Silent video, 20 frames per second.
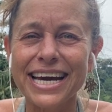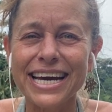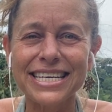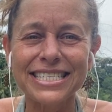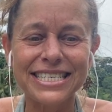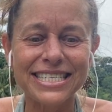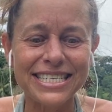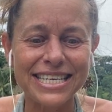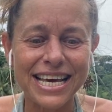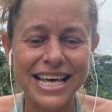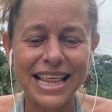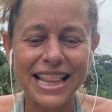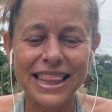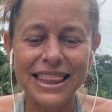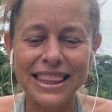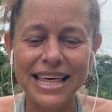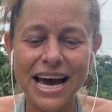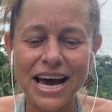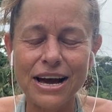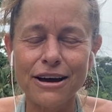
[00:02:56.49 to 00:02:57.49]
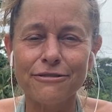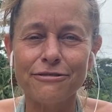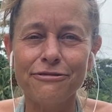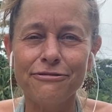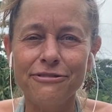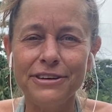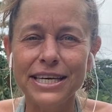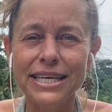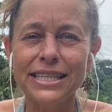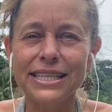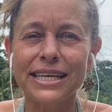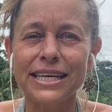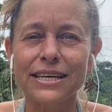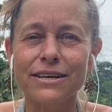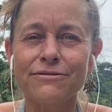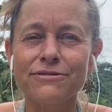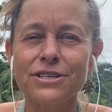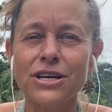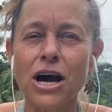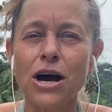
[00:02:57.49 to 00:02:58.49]
And that feeling
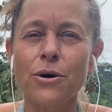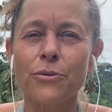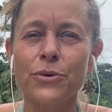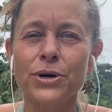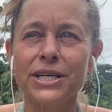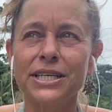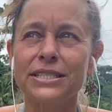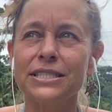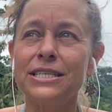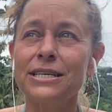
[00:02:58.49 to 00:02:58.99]
of not wanting